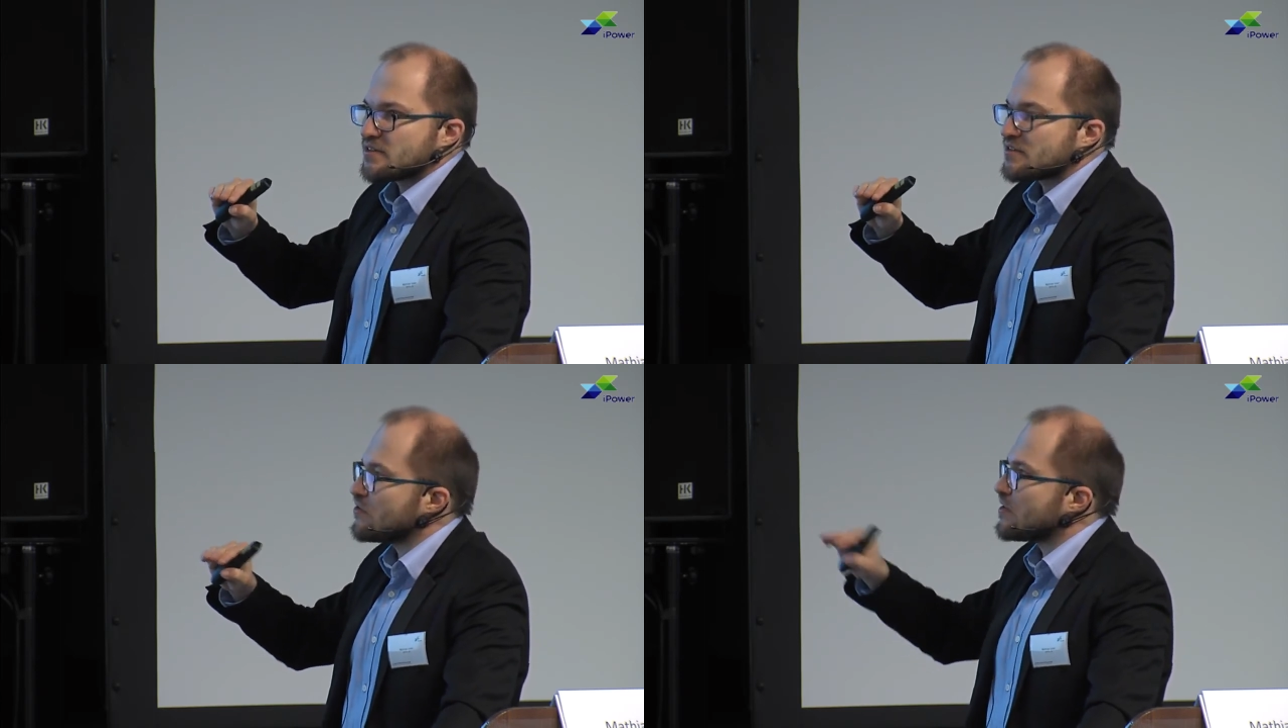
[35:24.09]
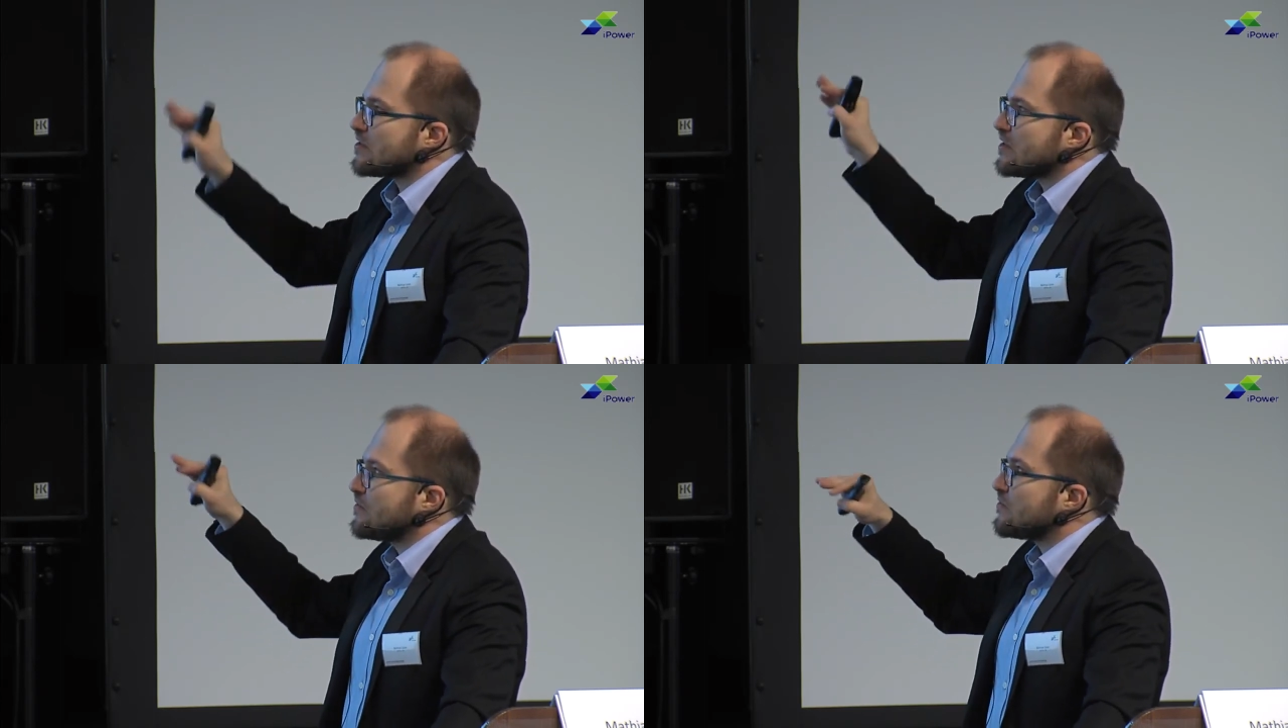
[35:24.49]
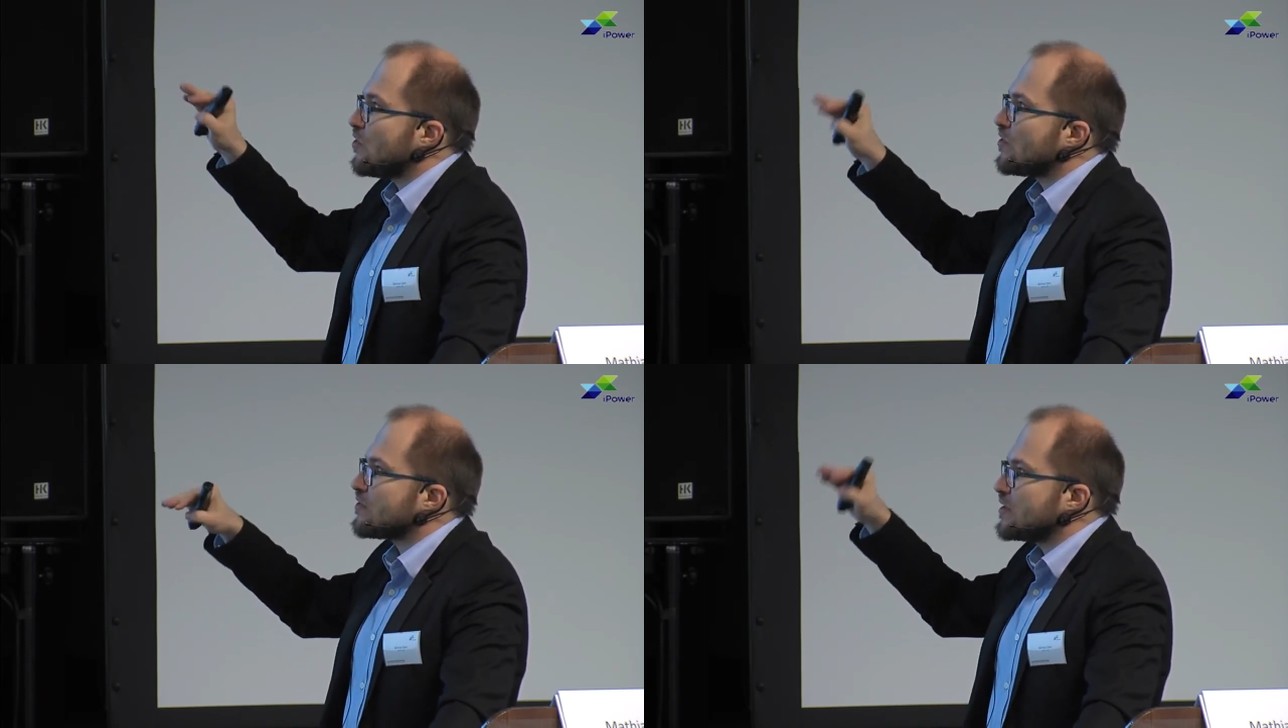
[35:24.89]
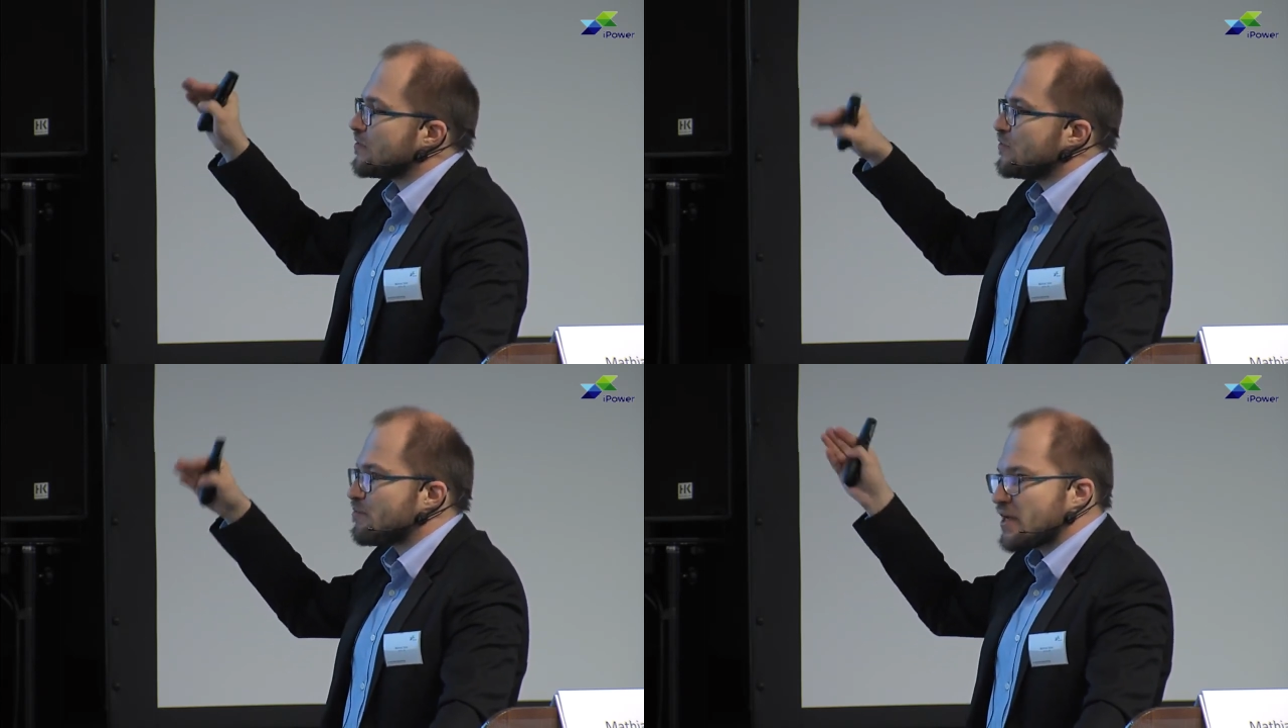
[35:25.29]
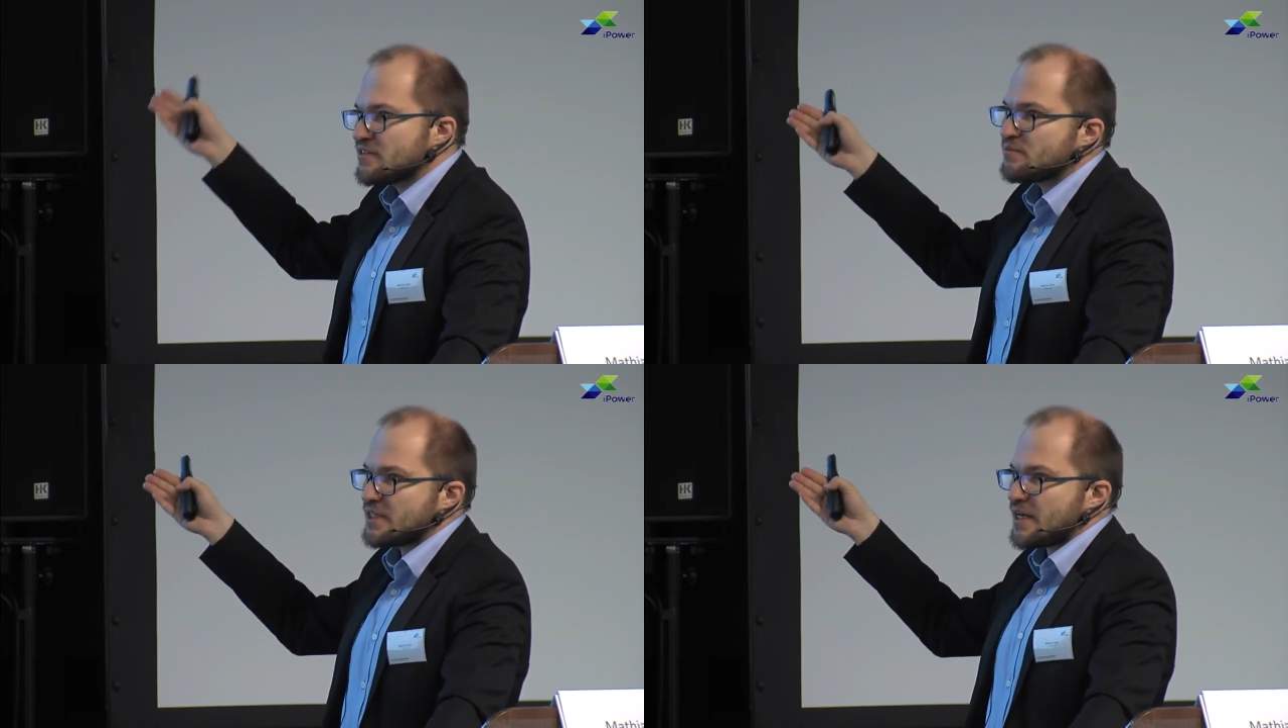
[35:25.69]
So there's even all the
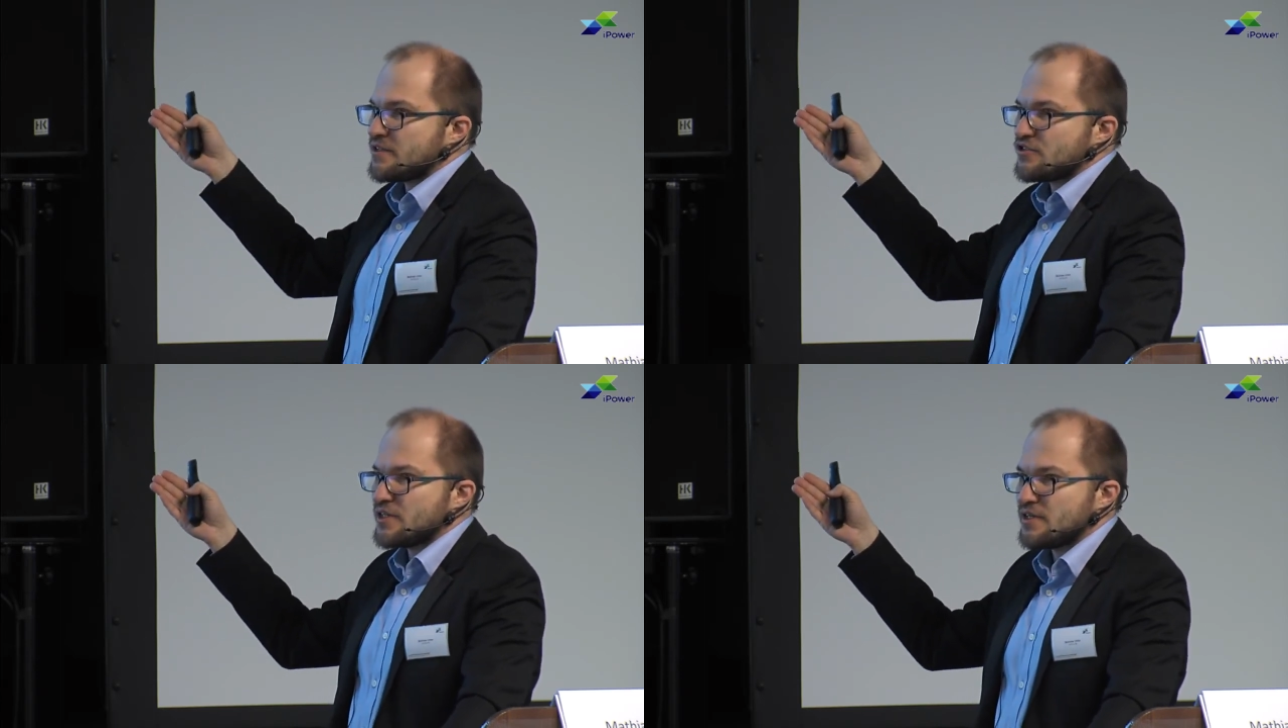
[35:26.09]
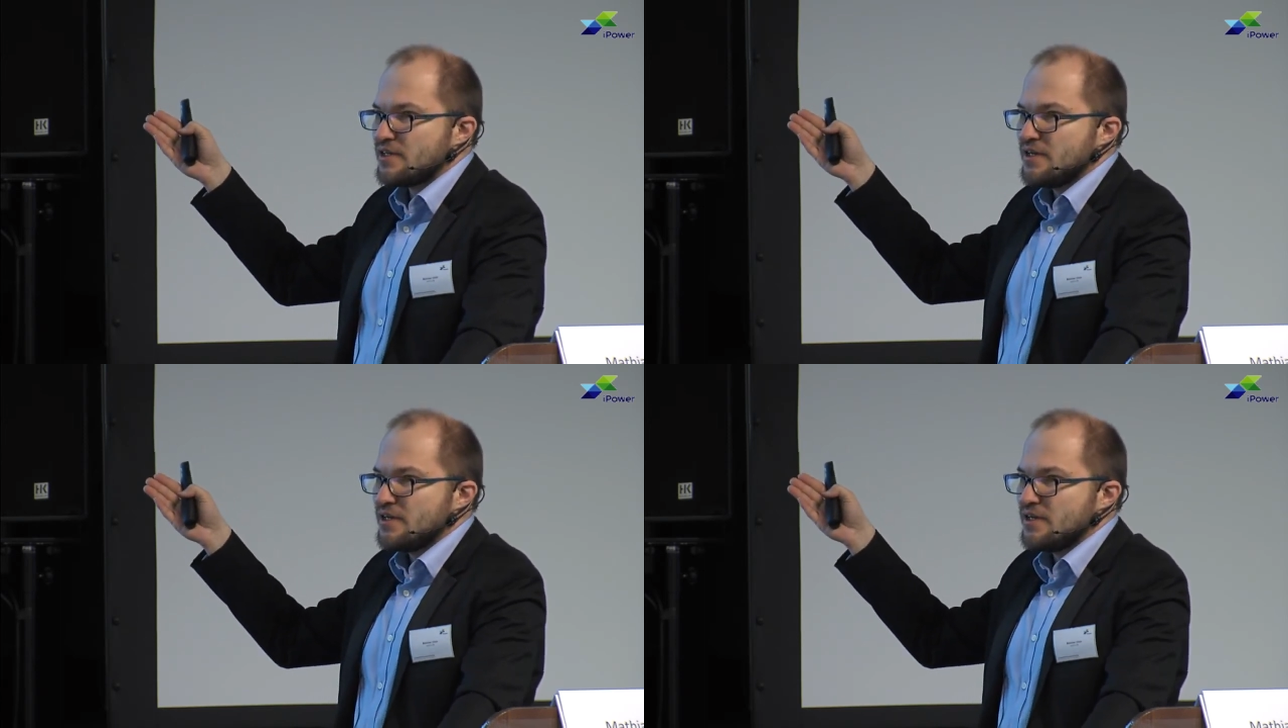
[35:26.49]
replacement energy